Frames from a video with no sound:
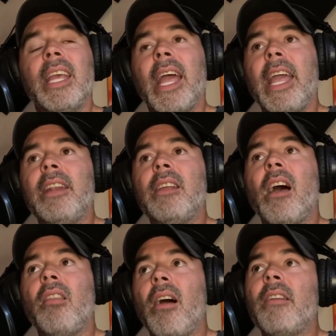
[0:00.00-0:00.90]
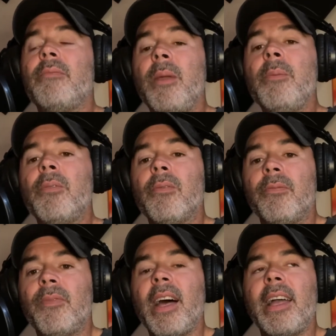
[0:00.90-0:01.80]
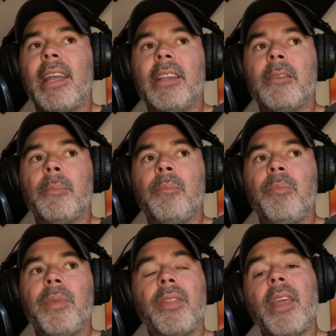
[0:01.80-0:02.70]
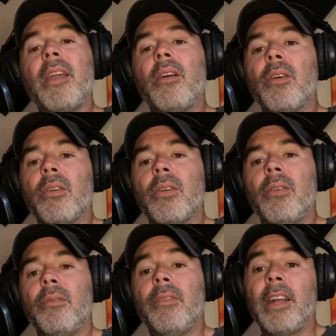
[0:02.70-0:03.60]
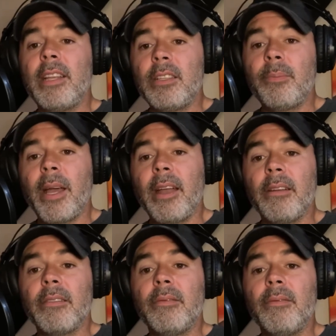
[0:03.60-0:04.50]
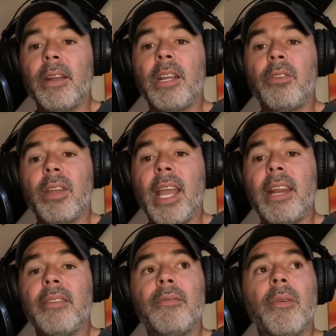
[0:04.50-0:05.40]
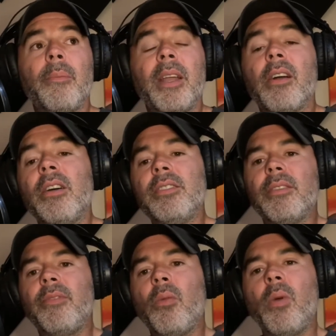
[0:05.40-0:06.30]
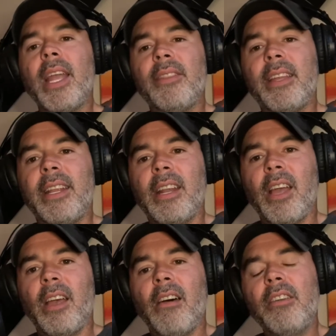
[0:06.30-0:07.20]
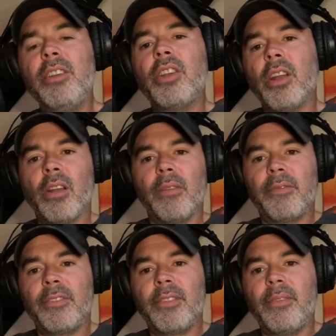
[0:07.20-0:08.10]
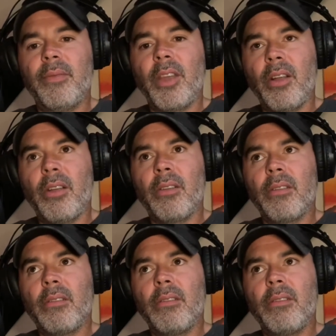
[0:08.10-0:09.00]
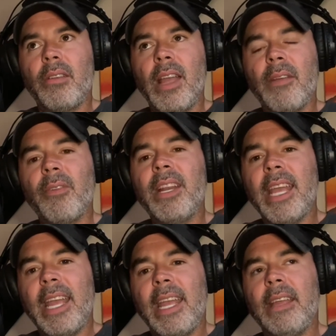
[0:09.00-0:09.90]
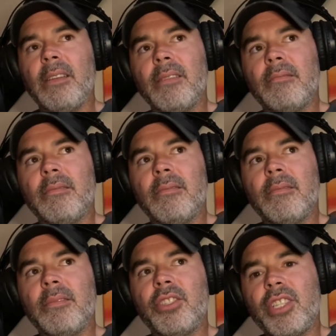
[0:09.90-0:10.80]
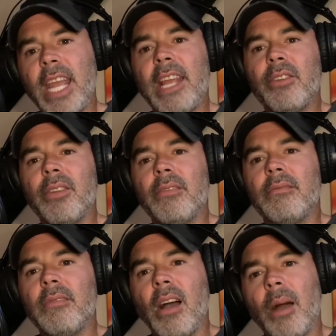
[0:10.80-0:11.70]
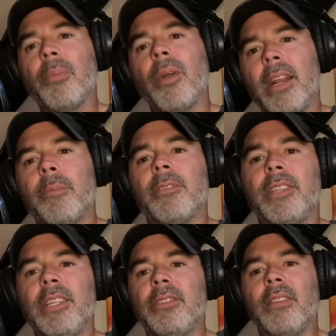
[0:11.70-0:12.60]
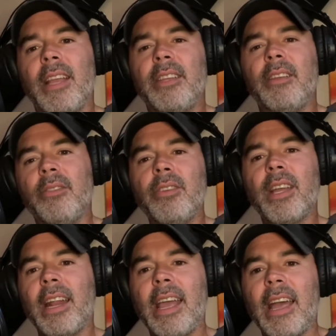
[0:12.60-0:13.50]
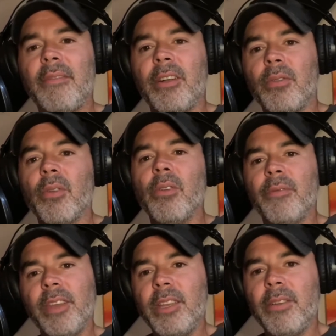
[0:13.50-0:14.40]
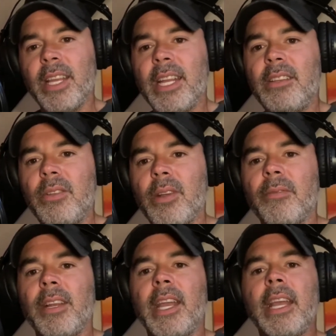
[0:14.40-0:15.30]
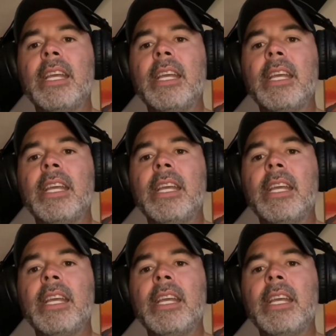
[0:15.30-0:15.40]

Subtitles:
And a lot of people find that they are very inspired, very creative because of the way that it unnerves their everyday standard operating procedure. Like, you kind of have a groove that you get into every day.